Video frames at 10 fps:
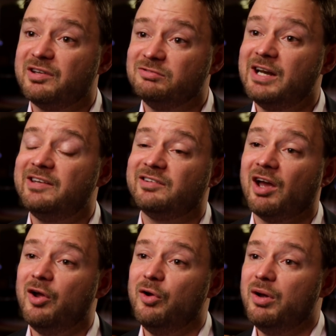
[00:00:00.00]
to really
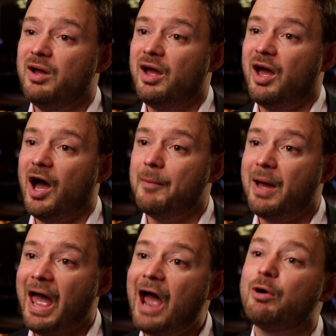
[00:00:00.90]
show
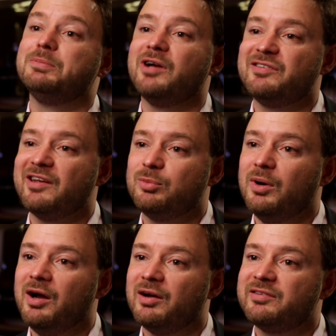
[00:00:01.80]
how a process
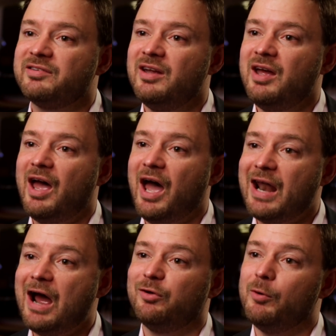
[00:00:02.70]
works
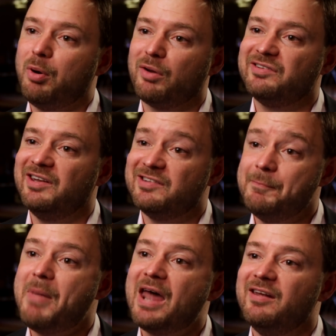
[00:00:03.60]
and how your policy is
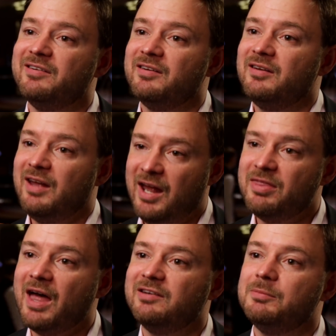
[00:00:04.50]
embedded
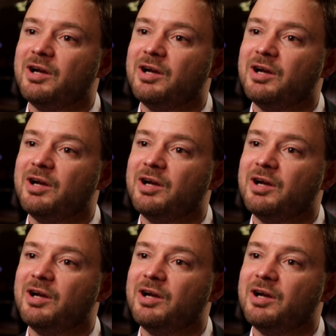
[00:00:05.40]
in that new